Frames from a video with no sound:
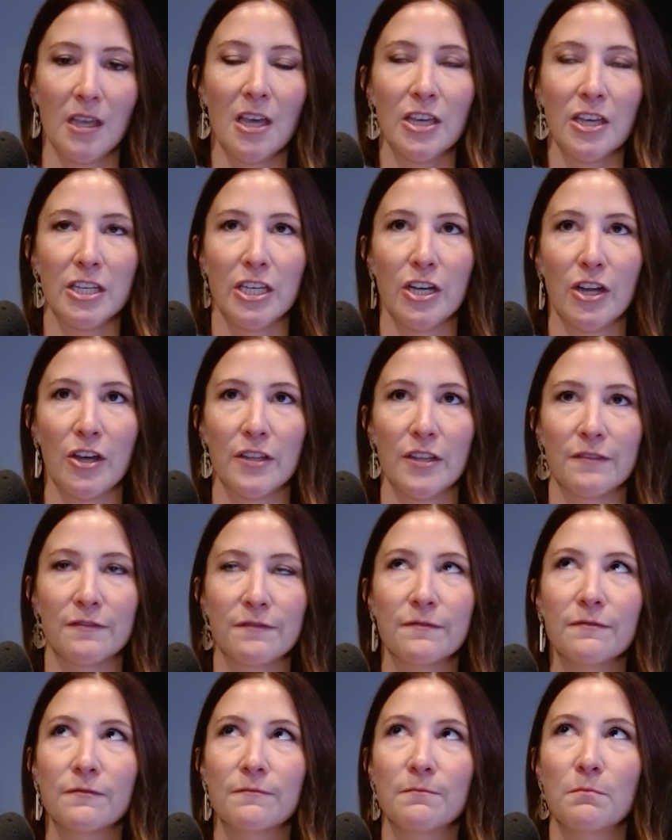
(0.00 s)
the
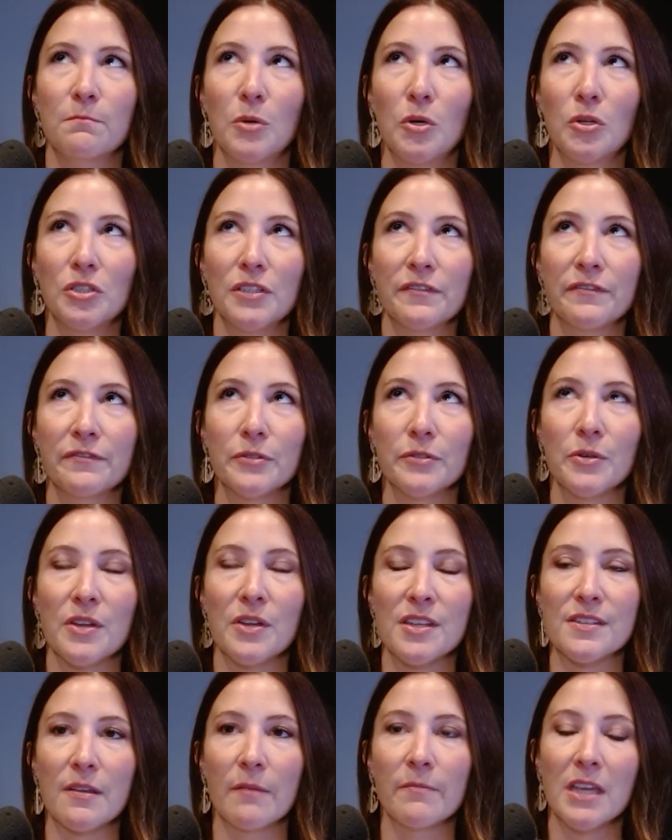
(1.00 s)
bowl of fruit
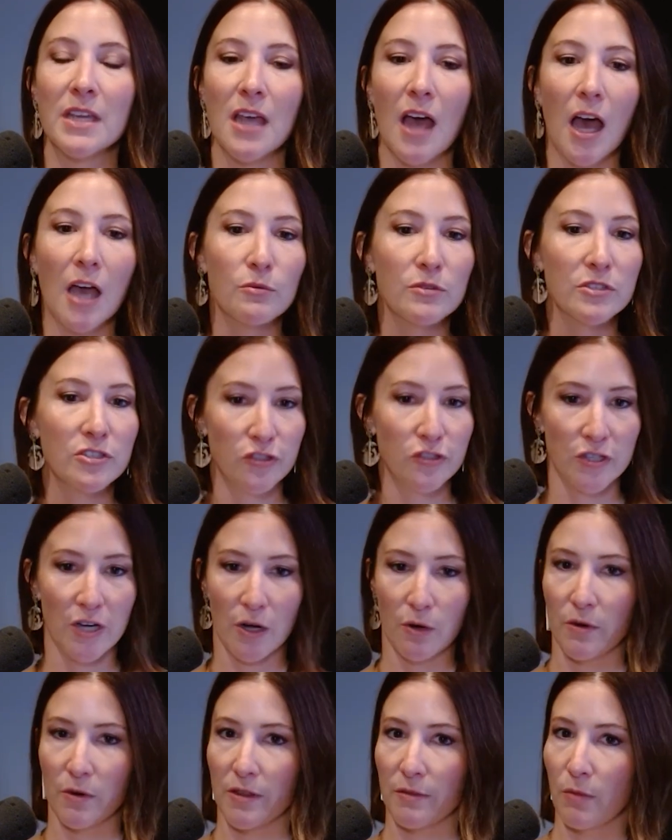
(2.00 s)
is something I would
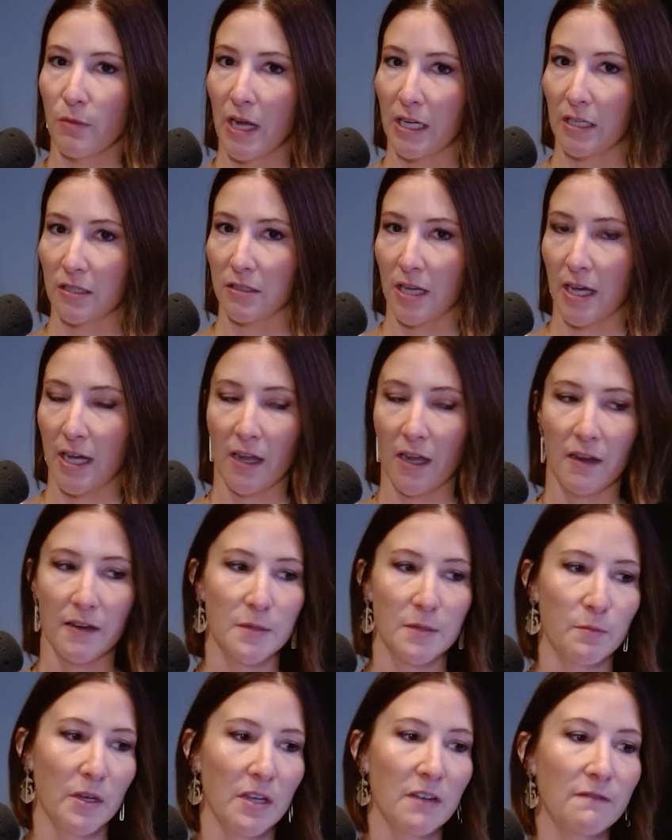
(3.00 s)
share with my
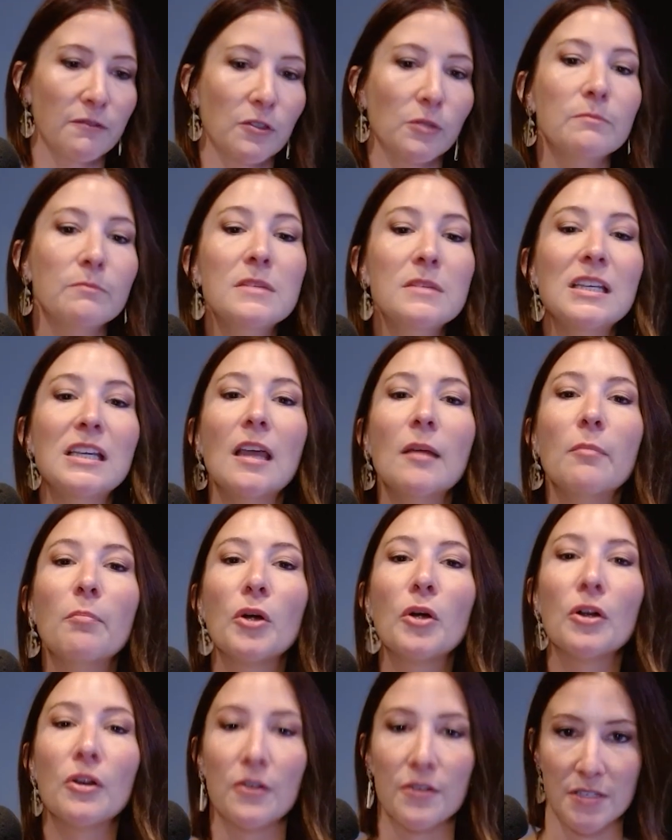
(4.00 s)
clients. But for me
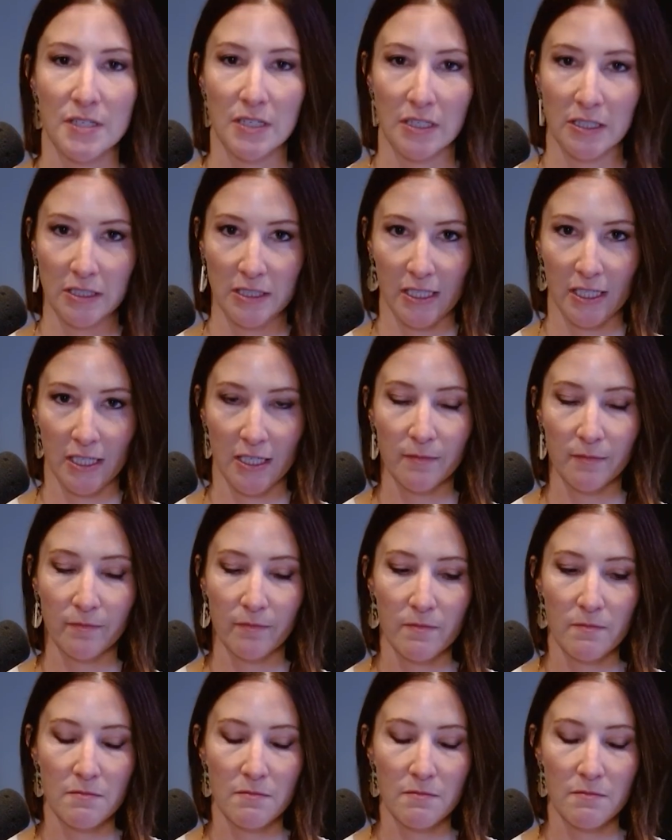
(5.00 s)
personally,